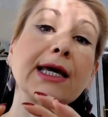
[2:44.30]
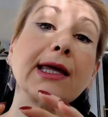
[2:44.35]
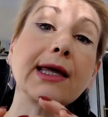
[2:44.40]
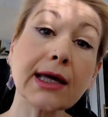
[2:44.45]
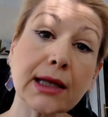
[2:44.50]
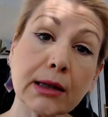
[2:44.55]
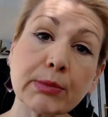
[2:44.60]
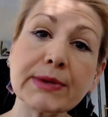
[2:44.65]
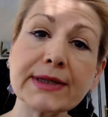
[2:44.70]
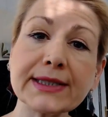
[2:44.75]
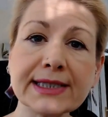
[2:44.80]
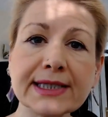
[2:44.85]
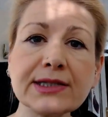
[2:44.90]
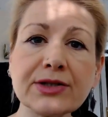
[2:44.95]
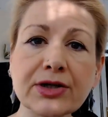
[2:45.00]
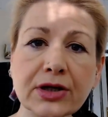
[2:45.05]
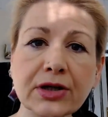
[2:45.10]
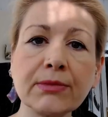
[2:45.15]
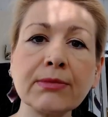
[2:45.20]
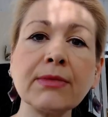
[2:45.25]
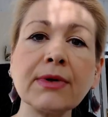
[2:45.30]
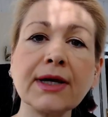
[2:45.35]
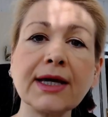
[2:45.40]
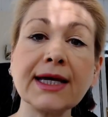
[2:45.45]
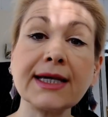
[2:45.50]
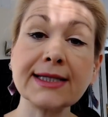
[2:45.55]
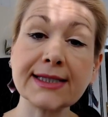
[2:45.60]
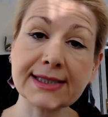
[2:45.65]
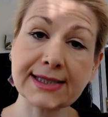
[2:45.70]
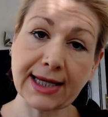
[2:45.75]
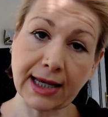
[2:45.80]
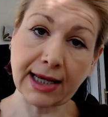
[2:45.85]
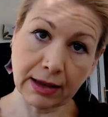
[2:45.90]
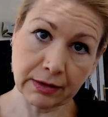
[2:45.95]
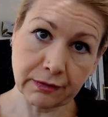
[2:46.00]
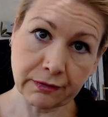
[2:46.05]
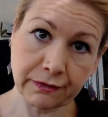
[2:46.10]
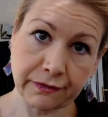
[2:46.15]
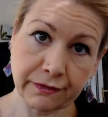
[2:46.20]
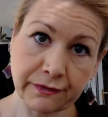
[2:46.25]
Gilbert syndrome
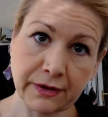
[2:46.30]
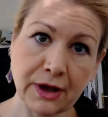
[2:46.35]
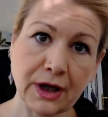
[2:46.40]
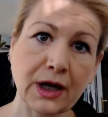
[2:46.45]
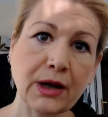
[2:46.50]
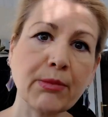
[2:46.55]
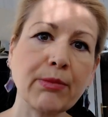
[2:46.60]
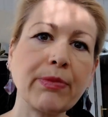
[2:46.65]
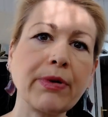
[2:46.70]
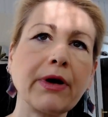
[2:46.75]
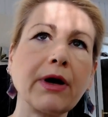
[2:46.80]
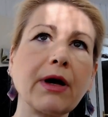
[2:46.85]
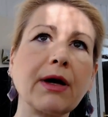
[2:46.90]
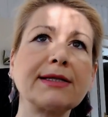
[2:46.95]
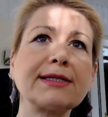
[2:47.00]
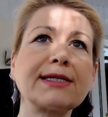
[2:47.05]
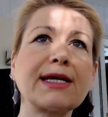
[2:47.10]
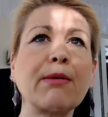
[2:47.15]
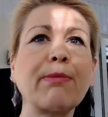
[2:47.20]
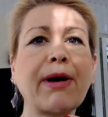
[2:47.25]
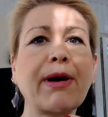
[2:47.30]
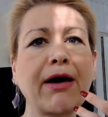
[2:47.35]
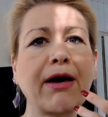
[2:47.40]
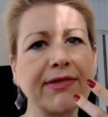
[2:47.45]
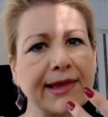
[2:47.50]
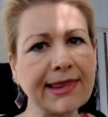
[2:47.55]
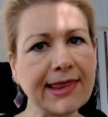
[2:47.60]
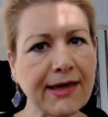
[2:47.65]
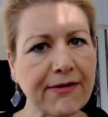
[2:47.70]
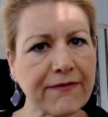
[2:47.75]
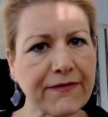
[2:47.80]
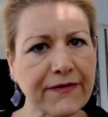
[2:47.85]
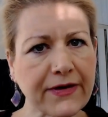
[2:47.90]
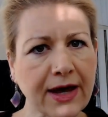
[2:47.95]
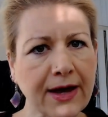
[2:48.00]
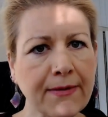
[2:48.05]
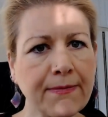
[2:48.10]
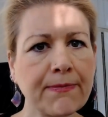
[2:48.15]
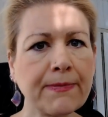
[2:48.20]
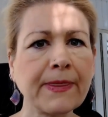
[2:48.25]
itself, but about the
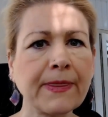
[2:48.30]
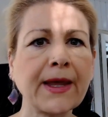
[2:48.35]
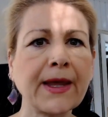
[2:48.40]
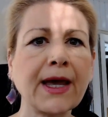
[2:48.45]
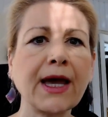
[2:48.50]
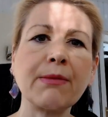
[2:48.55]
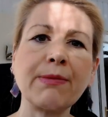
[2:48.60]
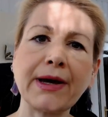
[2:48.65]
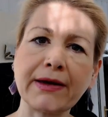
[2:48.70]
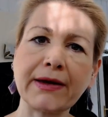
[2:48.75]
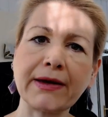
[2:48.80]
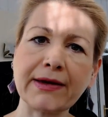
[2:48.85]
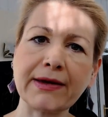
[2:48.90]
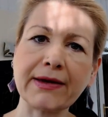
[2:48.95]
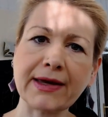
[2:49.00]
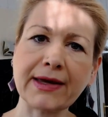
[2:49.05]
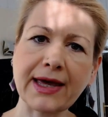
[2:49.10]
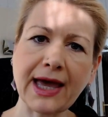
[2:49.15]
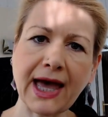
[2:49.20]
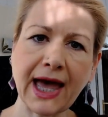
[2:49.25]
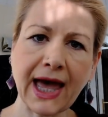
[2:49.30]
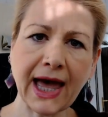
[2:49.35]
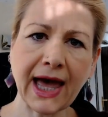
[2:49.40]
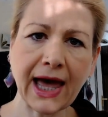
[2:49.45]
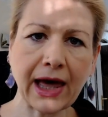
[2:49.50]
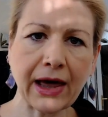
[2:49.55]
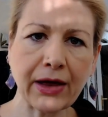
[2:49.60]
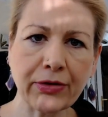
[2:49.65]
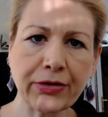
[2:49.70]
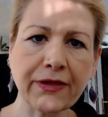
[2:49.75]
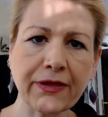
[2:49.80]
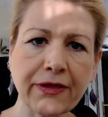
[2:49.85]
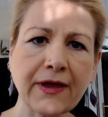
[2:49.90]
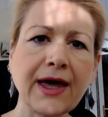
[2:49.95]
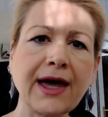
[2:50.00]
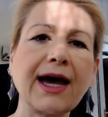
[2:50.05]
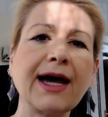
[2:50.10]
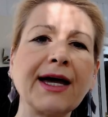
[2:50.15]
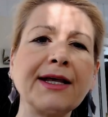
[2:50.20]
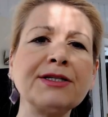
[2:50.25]
liver, about your health,
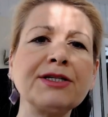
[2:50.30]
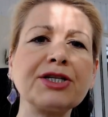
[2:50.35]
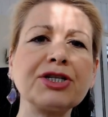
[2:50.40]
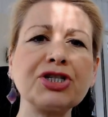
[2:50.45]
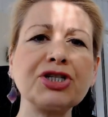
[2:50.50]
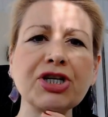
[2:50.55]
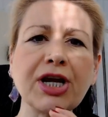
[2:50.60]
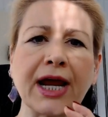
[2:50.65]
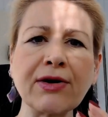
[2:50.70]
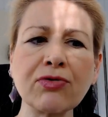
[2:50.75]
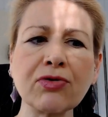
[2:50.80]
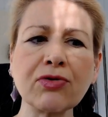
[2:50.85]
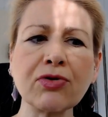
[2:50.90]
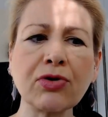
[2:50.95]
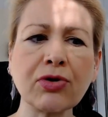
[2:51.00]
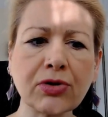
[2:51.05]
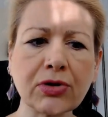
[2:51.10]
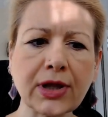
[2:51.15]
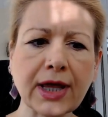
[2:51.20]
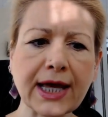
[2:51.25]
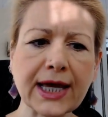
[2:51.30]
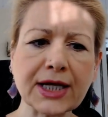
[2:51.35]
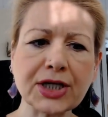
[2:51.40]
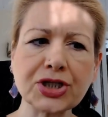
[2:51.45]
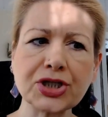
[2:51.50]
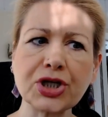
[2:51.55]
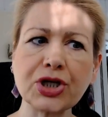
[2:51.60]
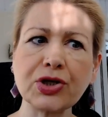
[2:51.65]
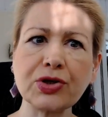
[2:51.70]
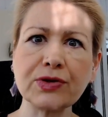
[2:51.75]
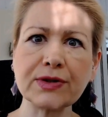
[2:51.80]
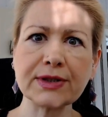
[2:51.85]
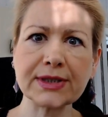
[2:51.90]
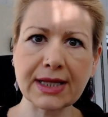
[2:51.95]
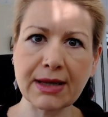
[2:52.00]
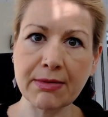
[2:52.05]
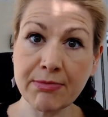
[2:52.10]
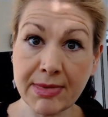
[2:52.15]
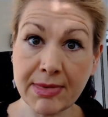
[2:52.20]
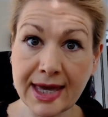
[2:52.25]
and general issues
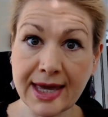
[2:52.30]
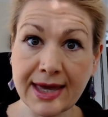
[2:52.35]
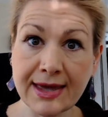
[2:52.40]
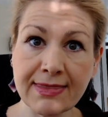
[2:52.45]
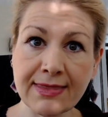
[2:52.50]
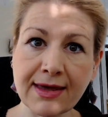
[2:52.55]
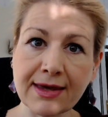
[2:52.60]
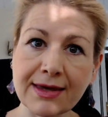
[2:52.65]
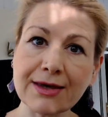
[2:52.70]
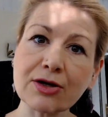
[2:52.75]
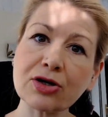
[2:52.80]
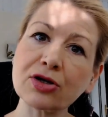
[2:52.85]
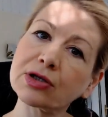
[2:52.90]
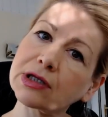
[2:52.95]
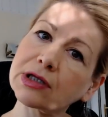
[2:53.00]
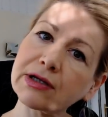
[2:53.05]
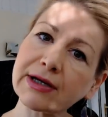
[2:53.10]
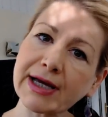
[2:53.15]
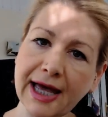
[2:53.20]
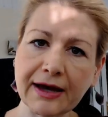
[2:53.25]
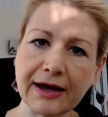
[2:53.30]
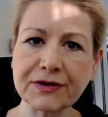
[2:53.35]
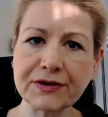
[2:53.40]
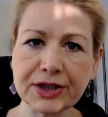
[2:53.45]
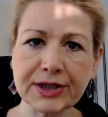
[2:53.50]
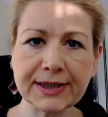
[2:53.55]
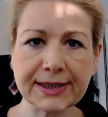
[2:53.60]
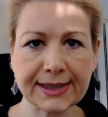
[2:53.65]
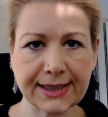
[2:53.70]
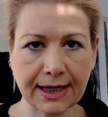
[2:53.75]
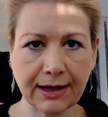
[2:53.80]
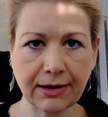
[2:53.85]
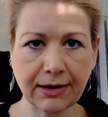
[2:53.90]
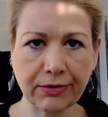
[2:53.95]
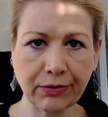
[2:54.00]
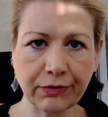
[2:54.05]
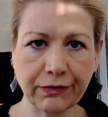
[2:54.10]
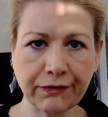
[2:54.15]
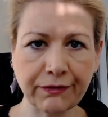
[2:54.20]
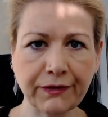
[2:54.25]
that mean that you could look after
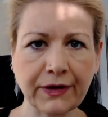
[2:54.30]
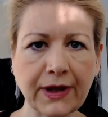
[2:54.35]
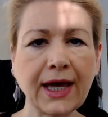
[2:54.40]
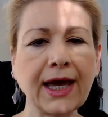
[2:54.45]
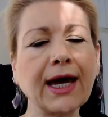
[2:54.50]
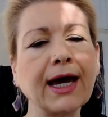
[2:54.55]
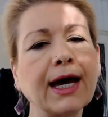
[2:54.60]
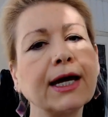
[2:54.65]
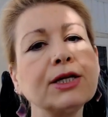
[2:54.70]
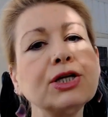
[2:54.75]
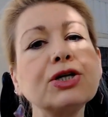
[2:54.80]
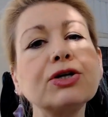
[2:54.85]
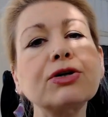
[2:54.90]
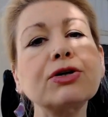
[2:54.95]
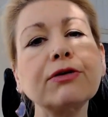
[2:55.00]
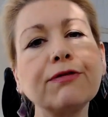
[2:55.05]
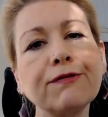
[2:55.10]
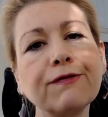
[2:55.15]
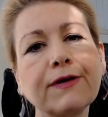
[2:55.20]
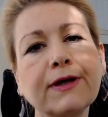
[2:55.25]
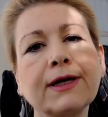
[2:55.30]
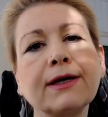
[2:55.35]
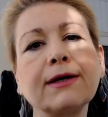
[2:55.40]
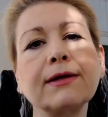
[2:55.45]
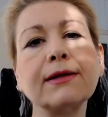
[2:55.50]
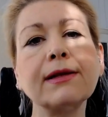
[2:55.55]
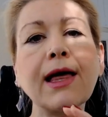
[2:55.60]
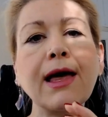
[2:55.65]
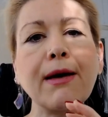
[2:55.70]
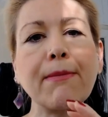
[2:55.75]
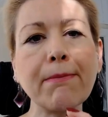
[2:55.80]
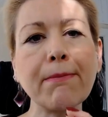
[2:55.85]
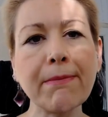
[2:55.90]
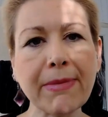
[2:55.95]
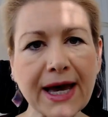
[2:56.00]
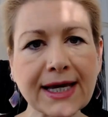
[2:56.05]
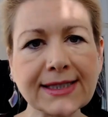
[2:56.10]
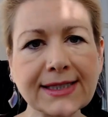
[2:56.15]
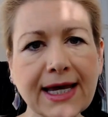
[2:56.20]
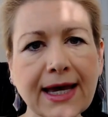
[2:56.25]
yourself and you could feel
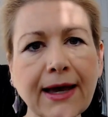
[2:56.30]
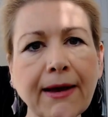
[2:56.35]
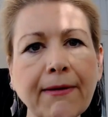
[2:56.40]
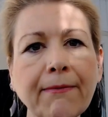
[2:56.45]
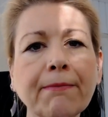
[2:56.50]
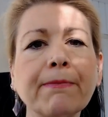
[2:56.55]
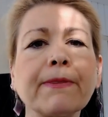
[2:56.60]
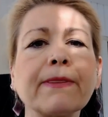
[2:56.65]
better.